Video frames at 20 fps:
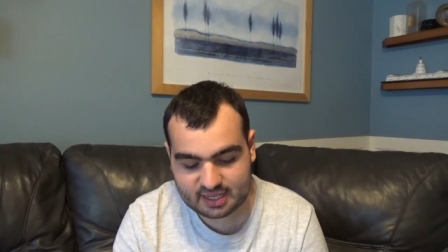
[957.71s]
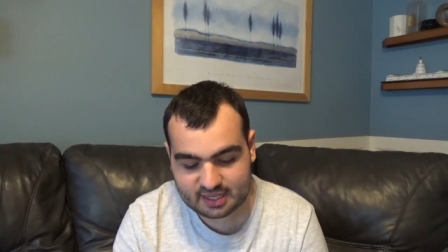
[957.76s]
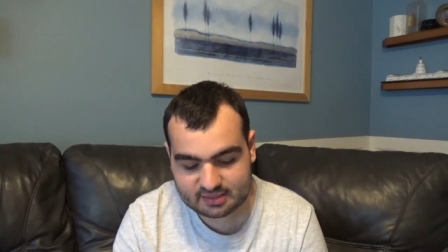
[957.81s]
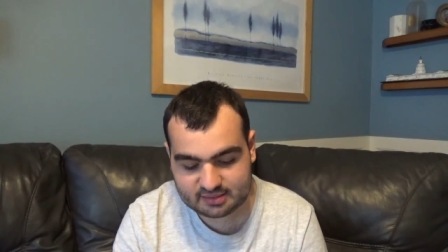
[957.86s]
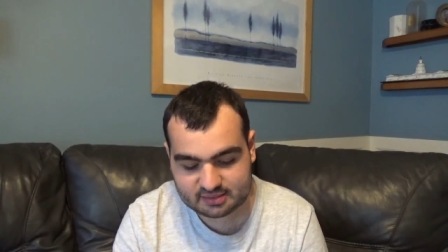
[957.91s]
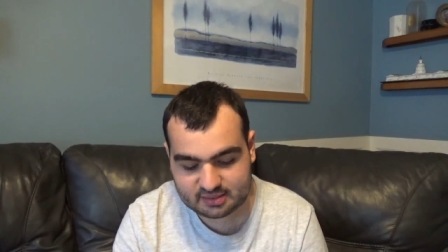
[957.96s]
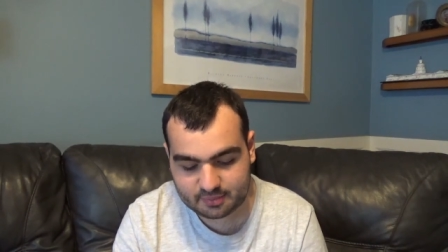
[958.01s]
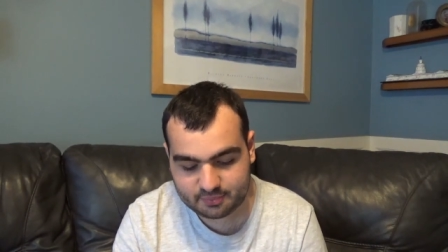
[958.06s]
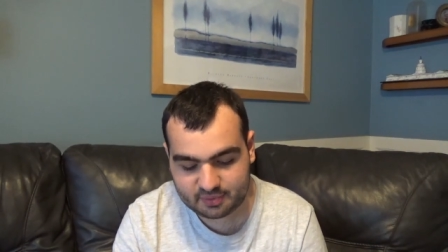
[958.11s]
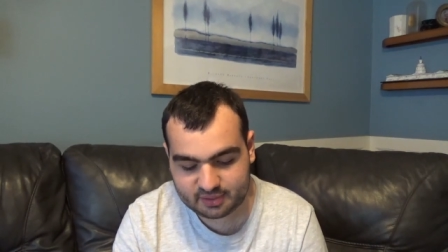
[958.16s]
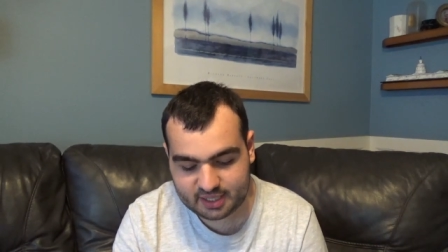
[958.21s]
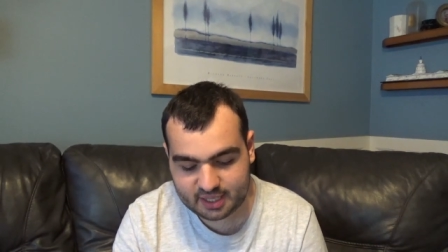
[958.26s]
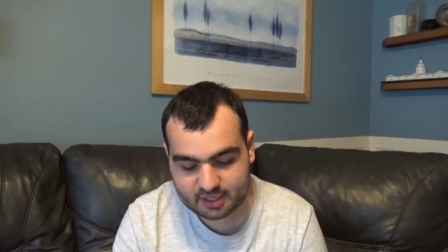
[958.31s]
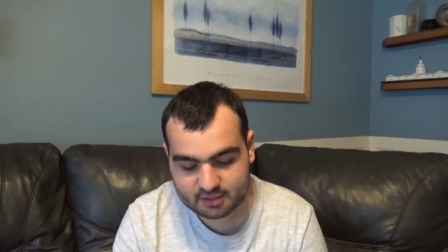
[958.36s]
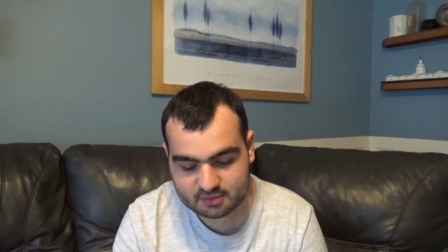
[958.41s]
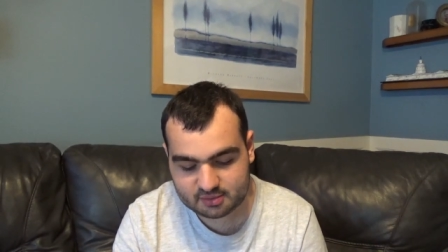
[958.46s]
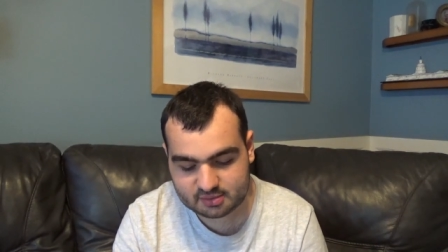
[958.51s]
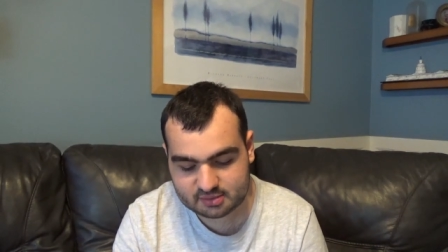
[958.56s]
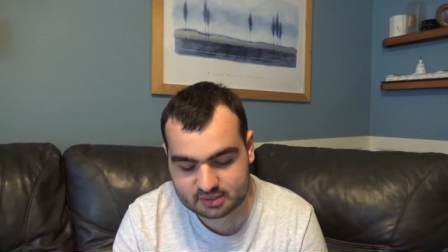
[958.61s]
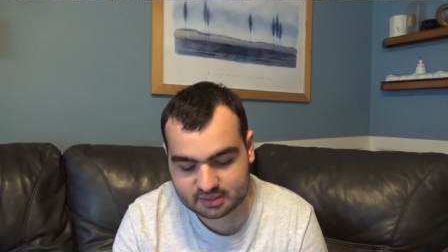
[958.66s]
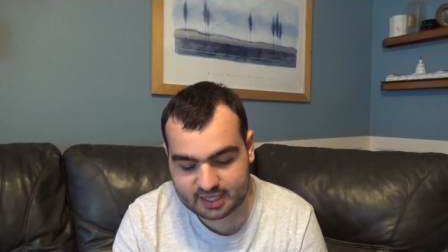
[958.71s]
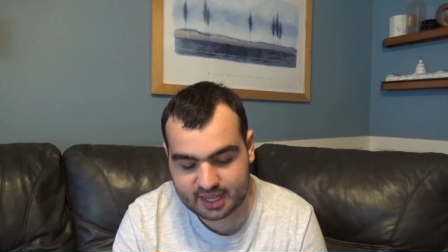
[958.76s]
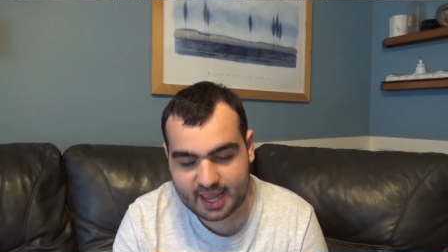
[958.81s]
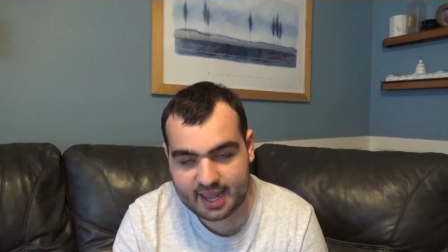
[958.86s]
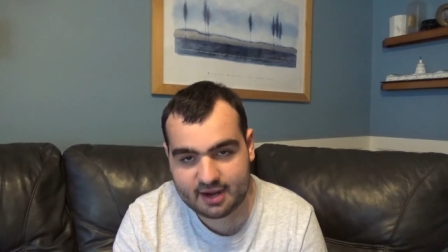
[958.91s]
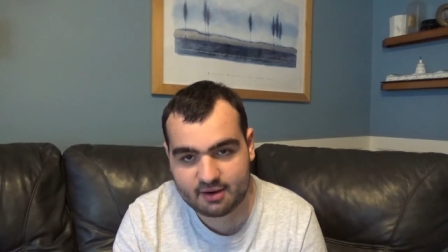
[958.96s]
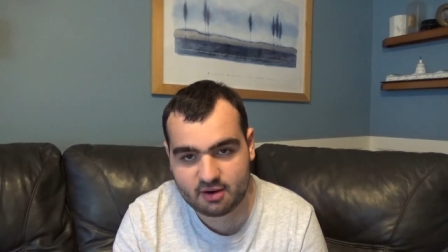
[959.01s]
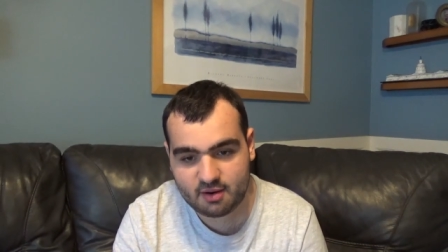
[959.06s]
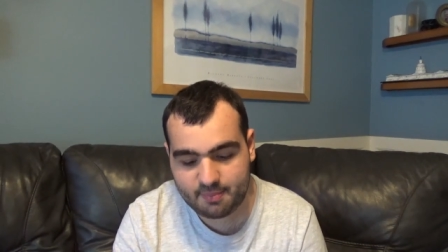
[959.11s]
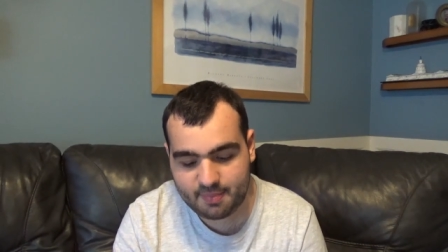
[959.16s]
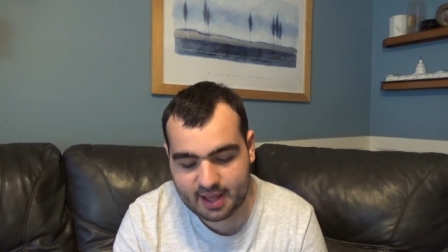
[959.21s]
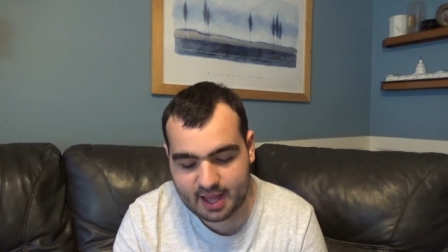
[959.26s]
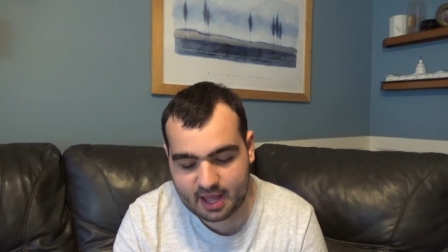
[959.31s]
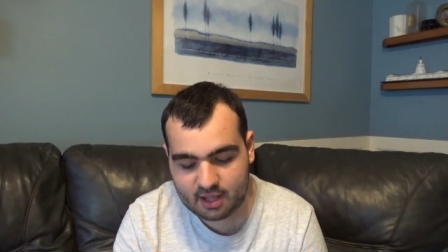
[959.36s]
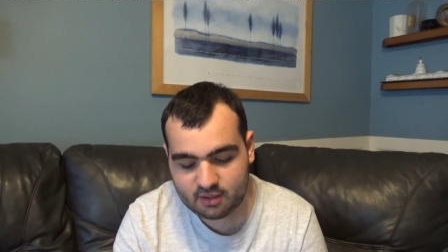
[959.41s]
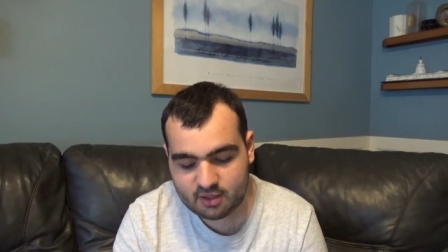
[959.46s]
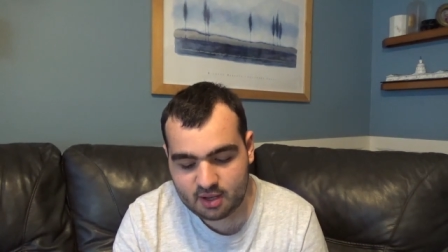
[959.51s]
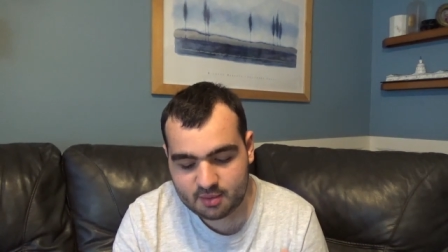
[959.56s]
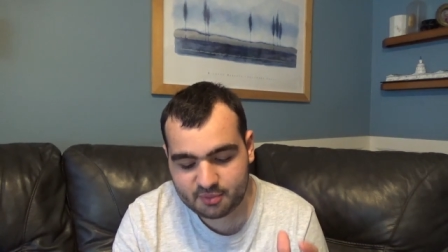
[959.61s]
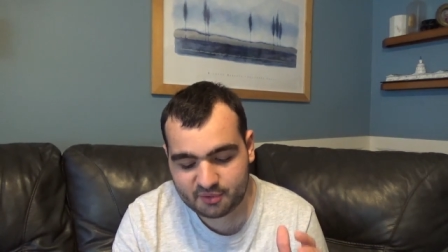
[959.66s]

ends up with characters to care about,